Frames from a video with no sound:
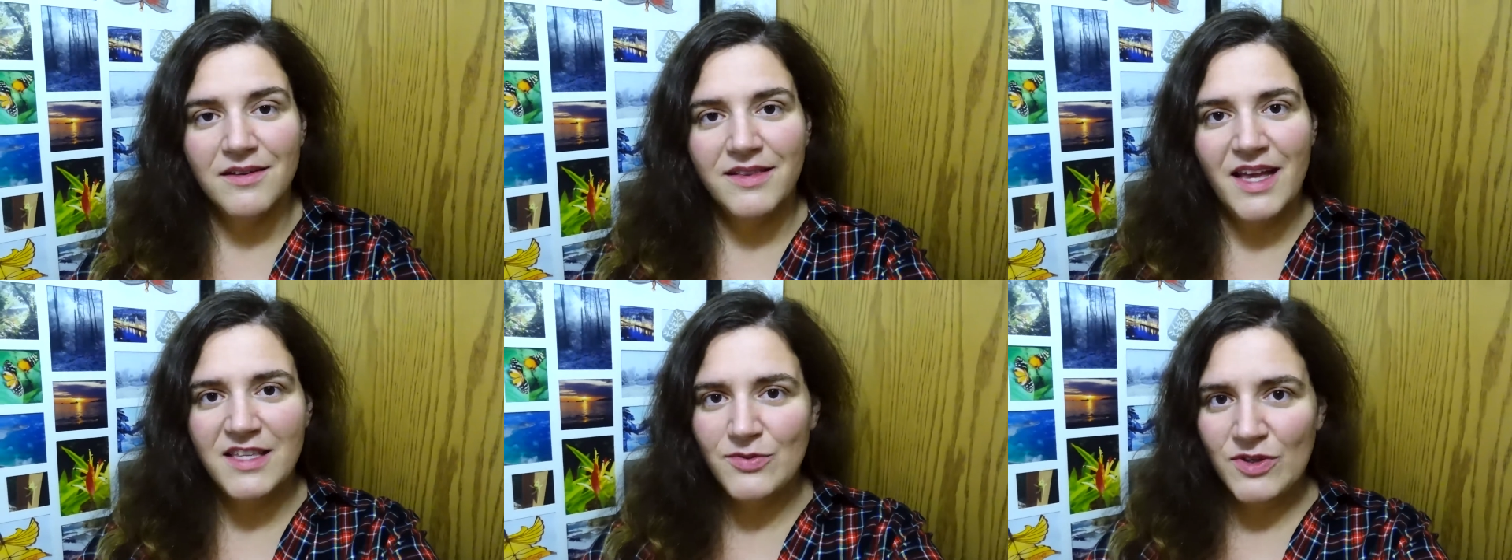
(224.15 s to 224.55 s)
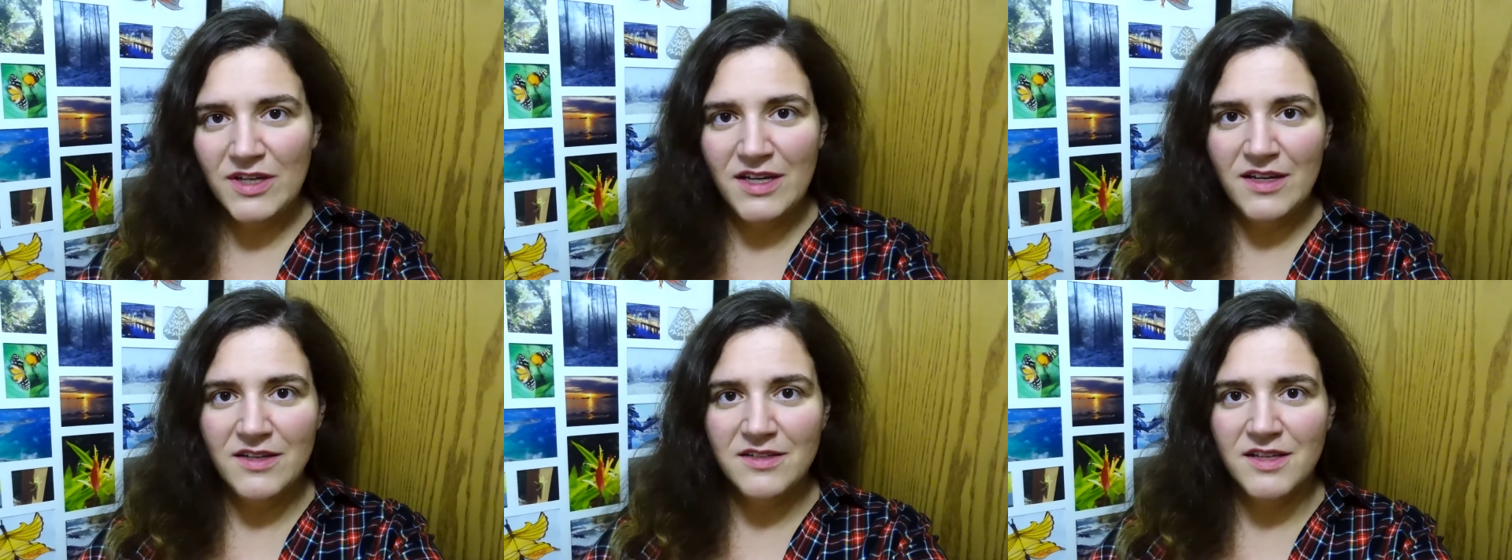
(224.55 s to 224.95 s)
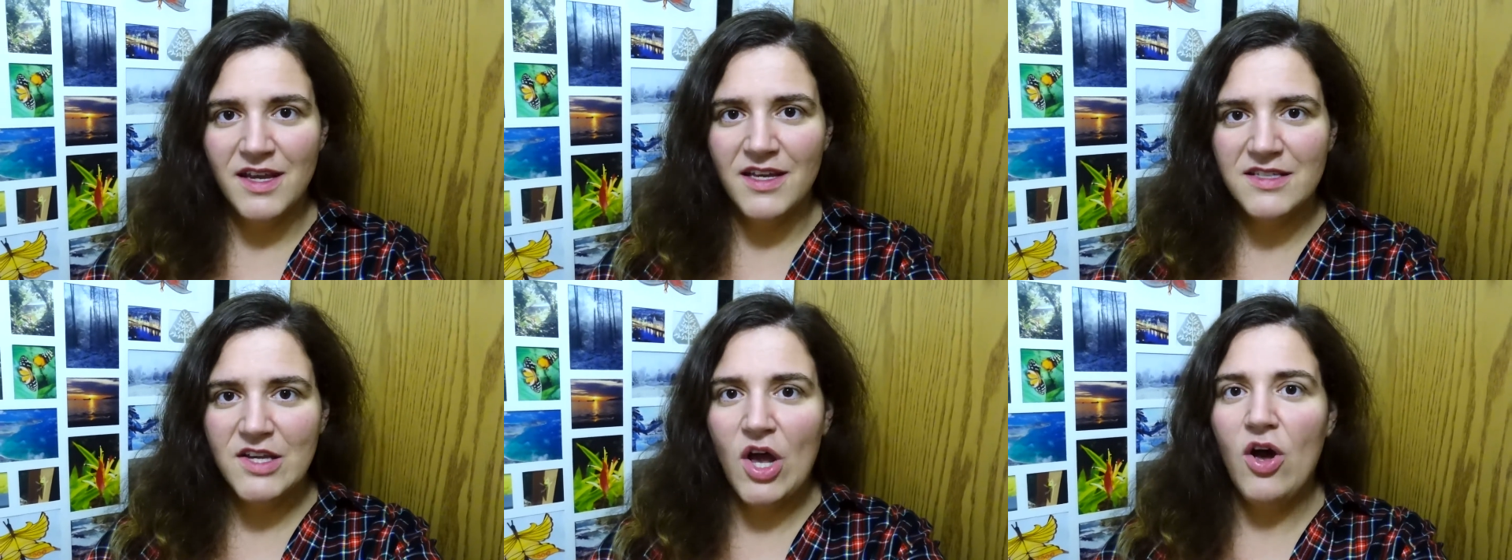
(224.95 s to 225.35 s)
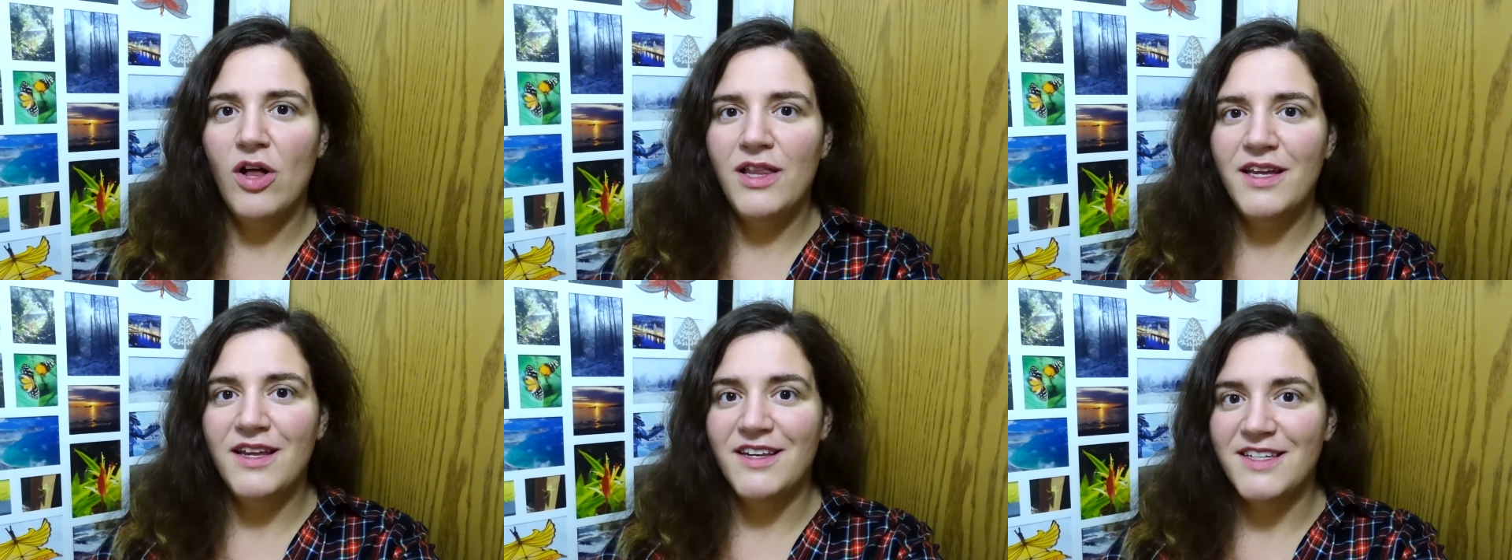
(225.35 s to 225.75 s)
That's what it is. It's a
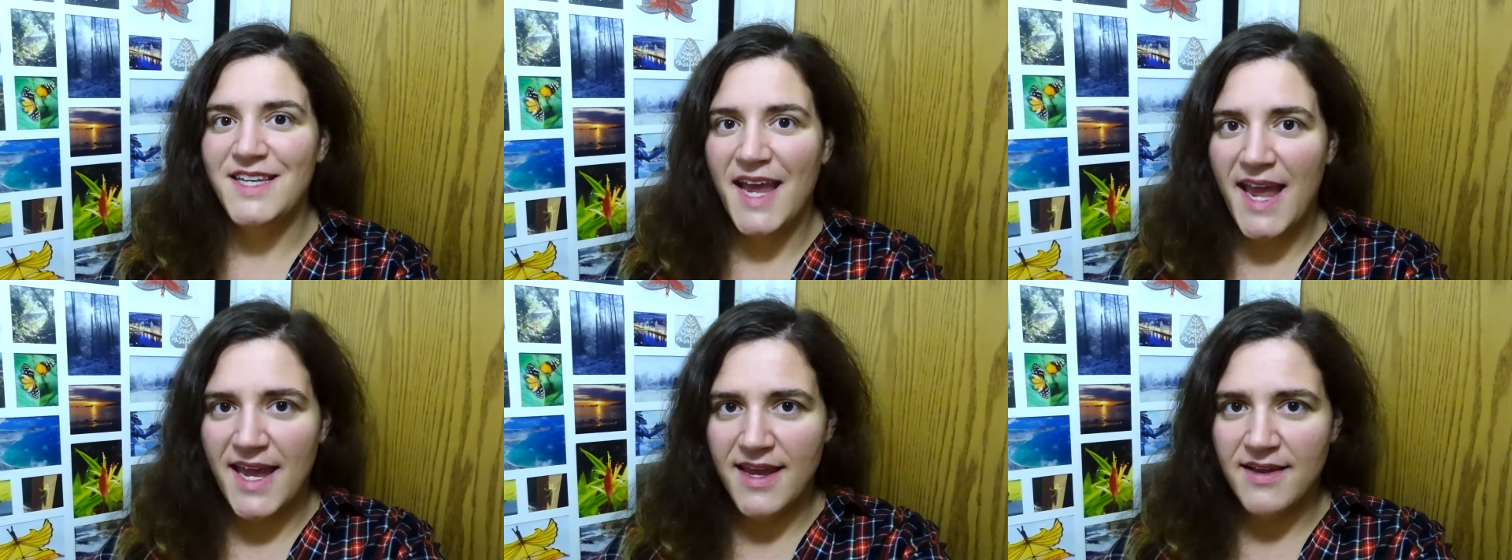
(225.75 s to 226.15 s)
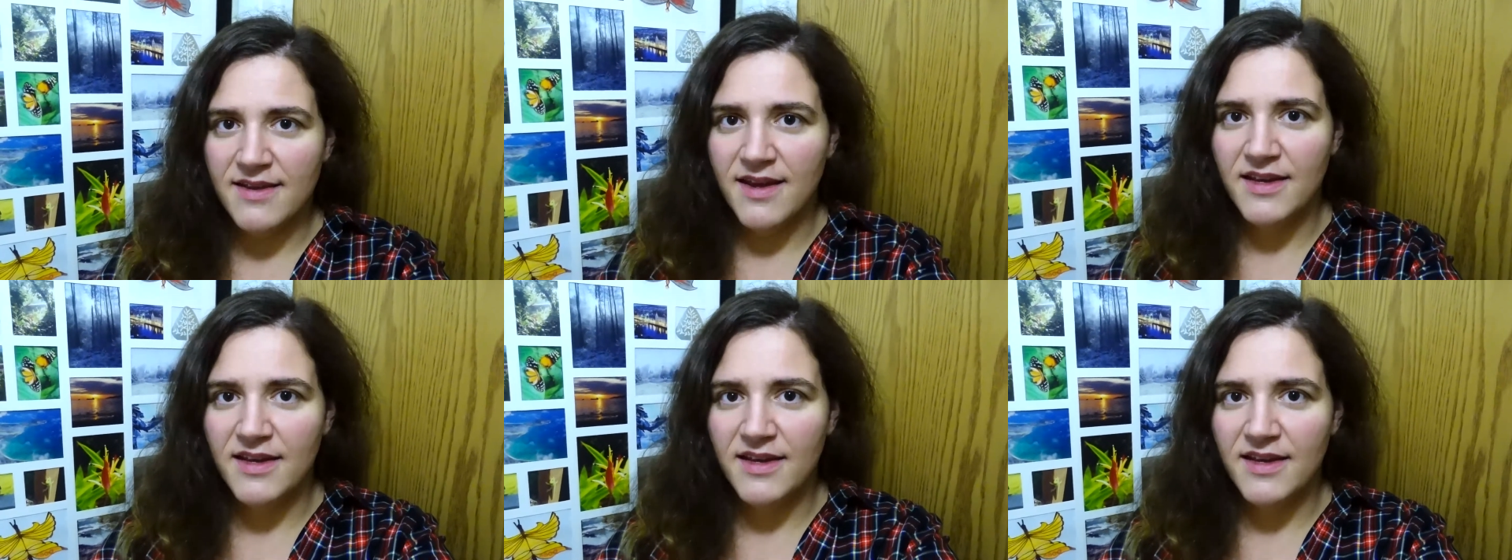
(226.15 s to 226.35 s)
holly day.